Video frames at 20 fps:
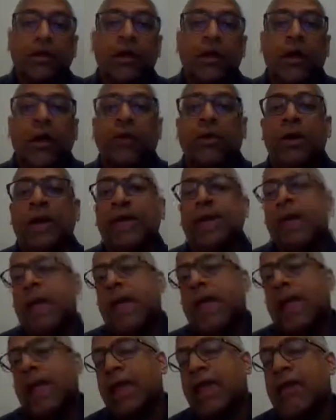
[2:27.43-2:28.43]
All right,
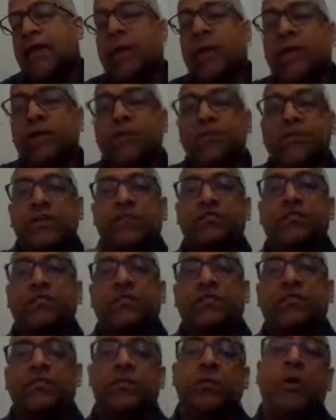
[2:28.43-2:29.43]
and all of this
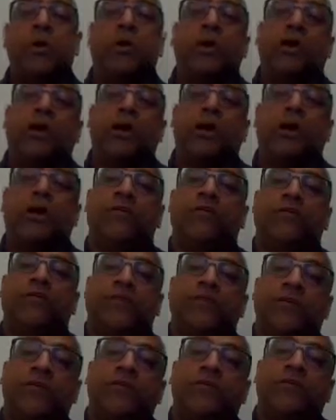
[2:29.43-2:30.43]
is part of
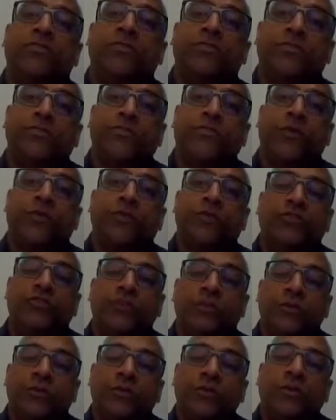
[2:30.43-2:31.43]
this
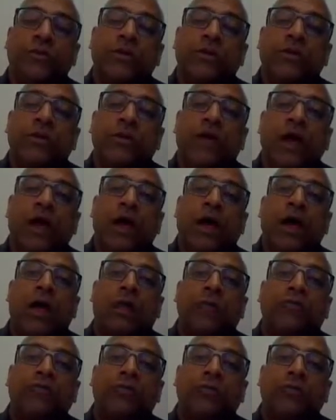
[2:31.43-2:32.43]
devotion
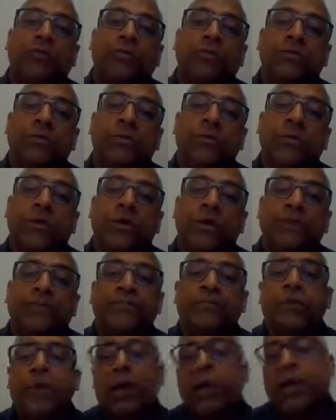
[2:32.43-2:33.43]
to the Lord.
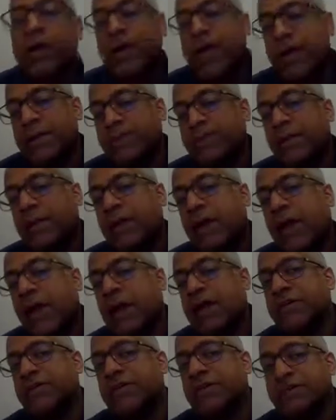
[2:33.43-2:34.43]
Okay,
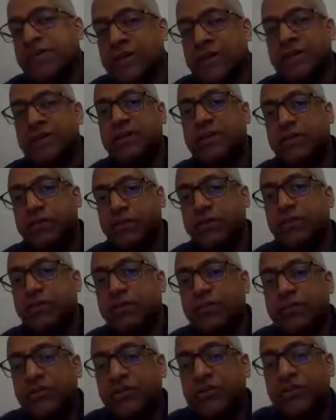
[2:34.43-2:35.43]
as this ideal of
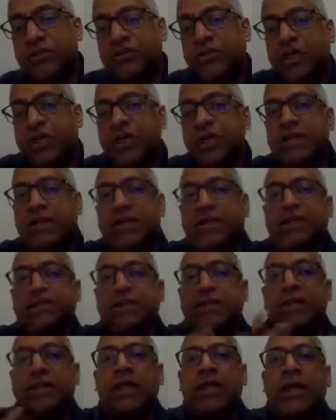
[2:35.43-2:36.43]
personhood, and the idea is
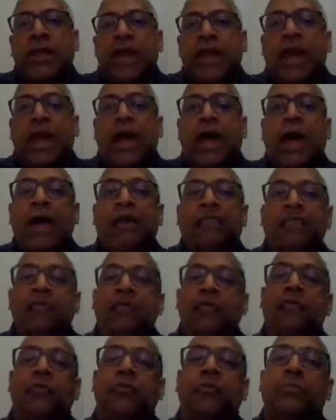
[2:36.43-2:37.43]
that as
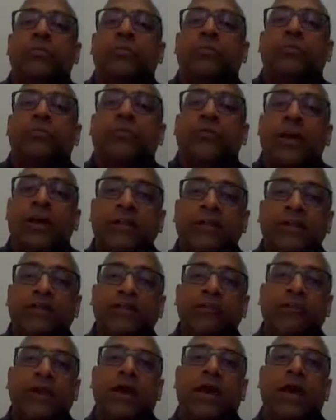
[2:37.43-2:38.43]
you perfect
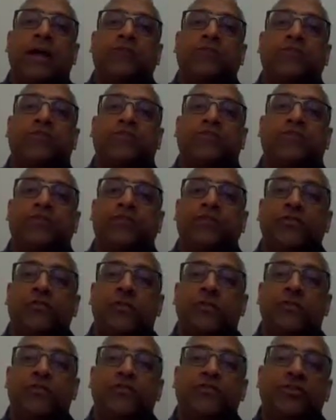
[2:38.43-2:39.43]
this practice of
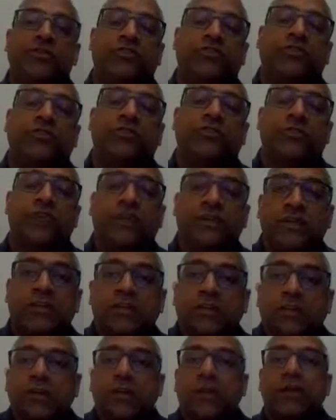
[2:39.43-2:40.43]
devotion to this
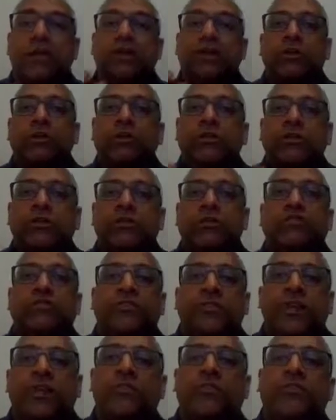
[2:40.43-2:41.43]
ideal, you
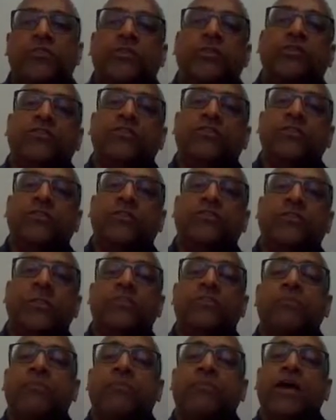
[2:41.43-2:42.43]
yourself start to
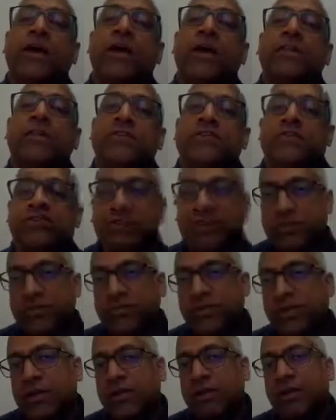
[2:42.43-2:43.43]
exemplify these
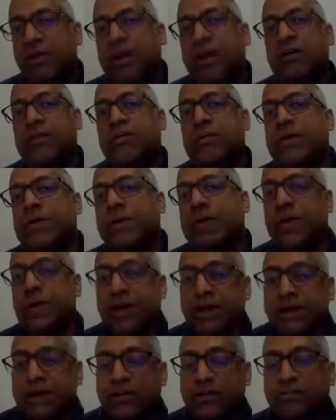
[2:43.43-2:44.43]
traits of being
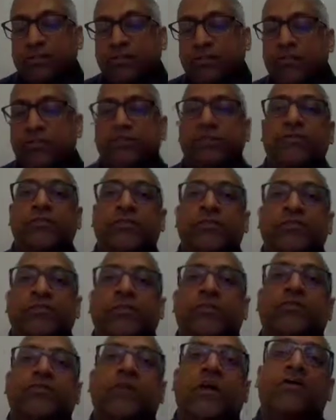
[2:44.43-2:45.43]
unconservative and
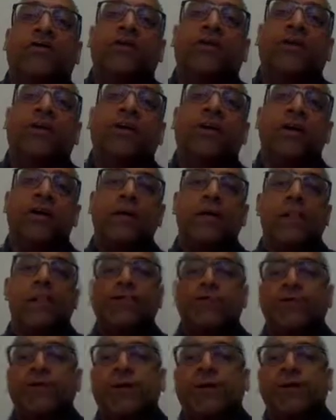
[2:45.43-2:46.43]
self-governing,
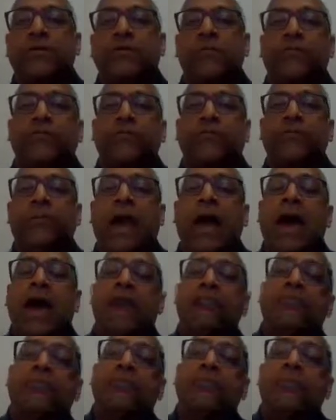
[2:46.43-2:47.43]
free to move
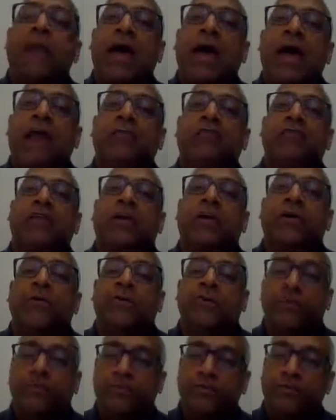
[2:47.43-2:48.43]
past
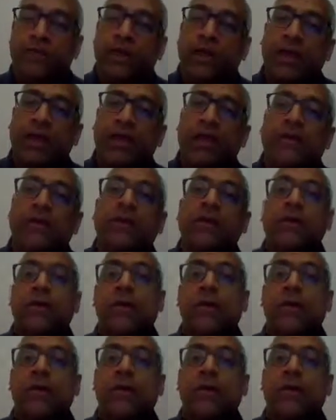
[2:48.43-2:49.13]
errors and